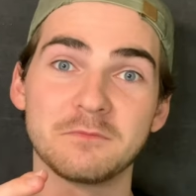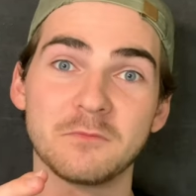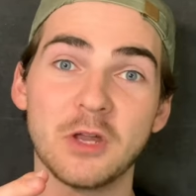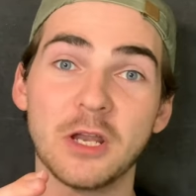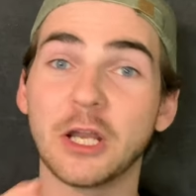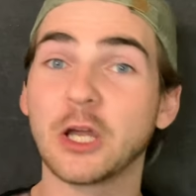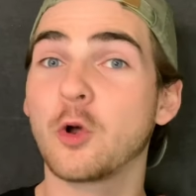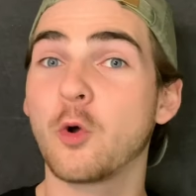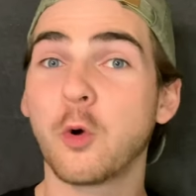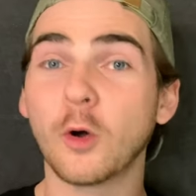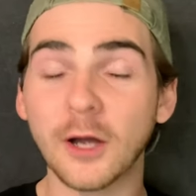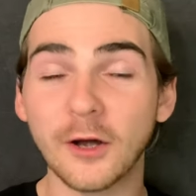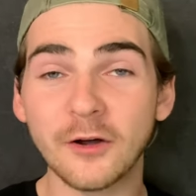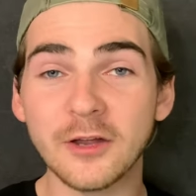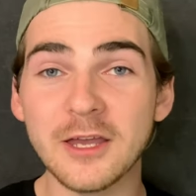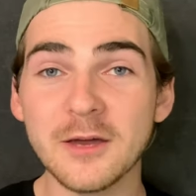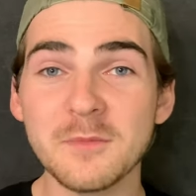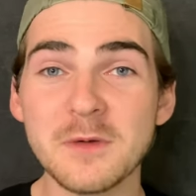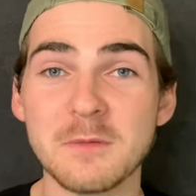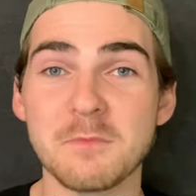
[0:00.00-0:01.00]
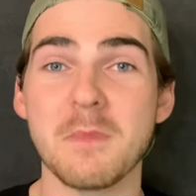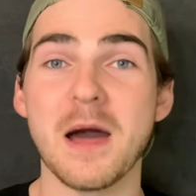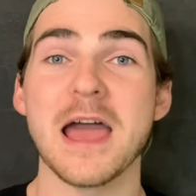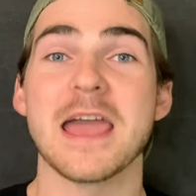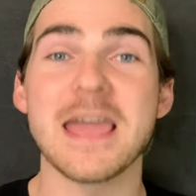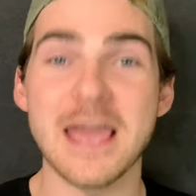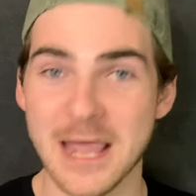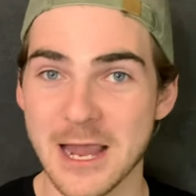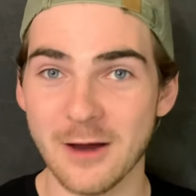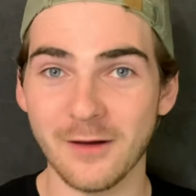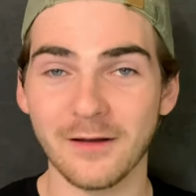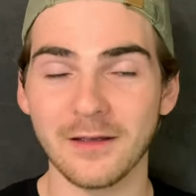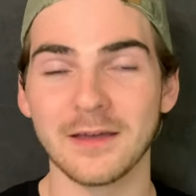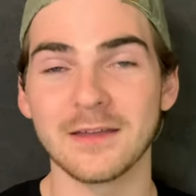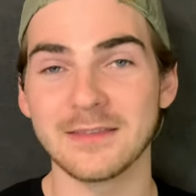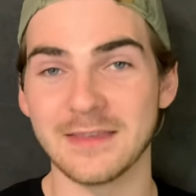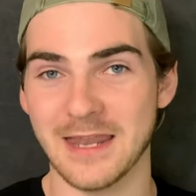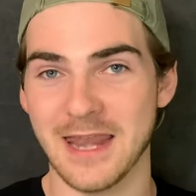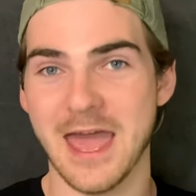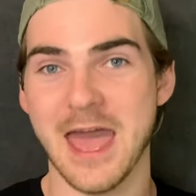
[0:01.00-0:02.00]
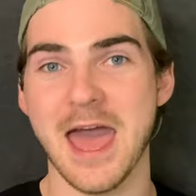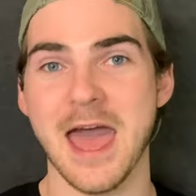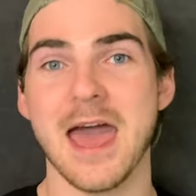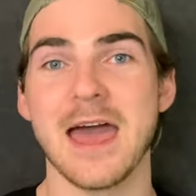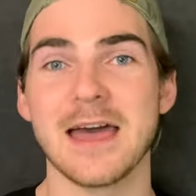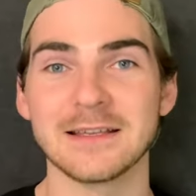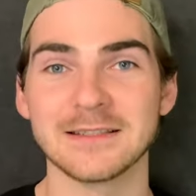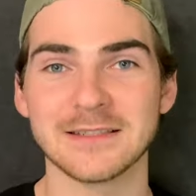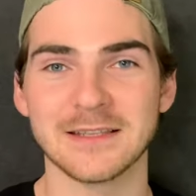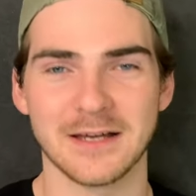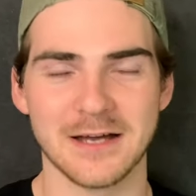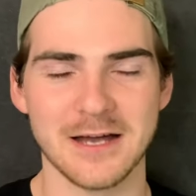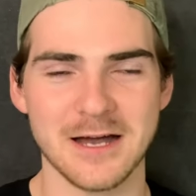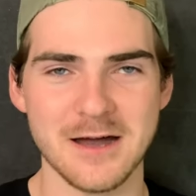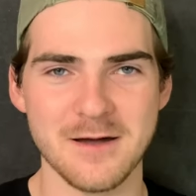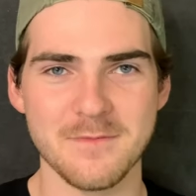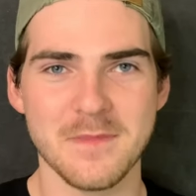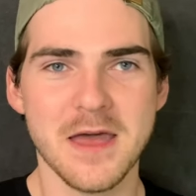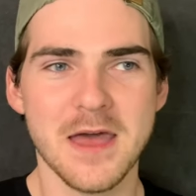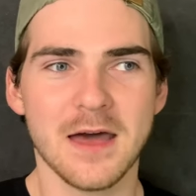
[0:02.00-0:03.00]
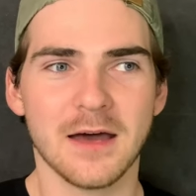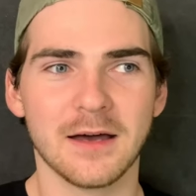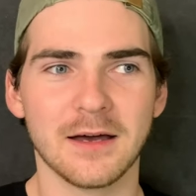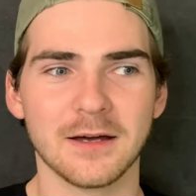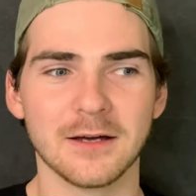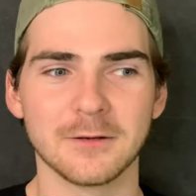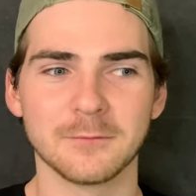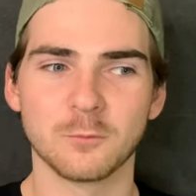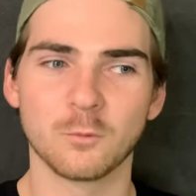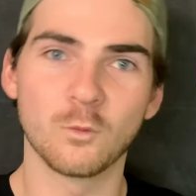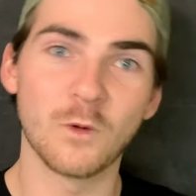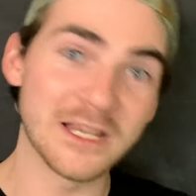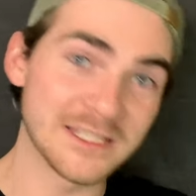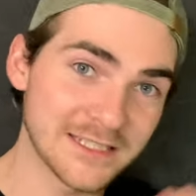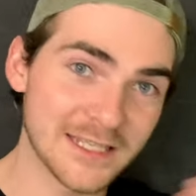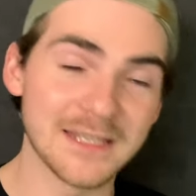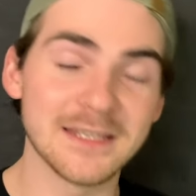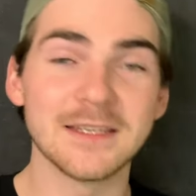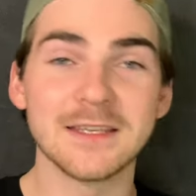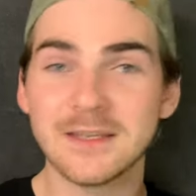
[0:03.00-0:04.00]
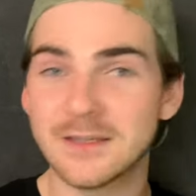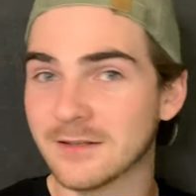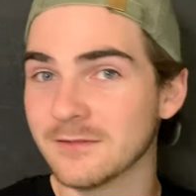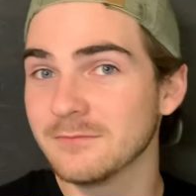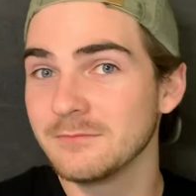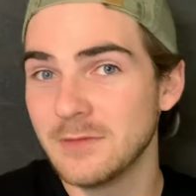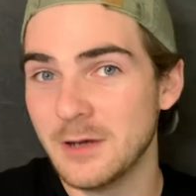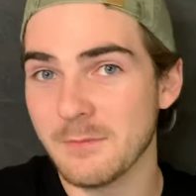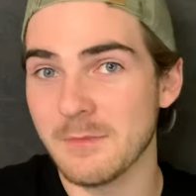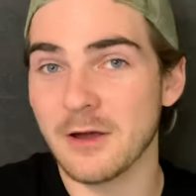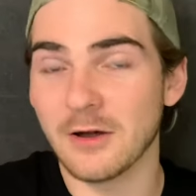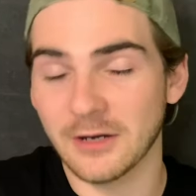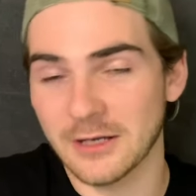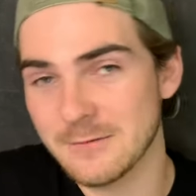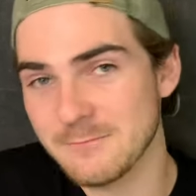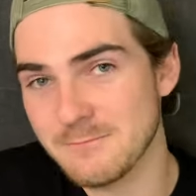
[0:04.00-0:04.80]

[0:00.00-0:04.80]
aquarium in my area that has West Indian American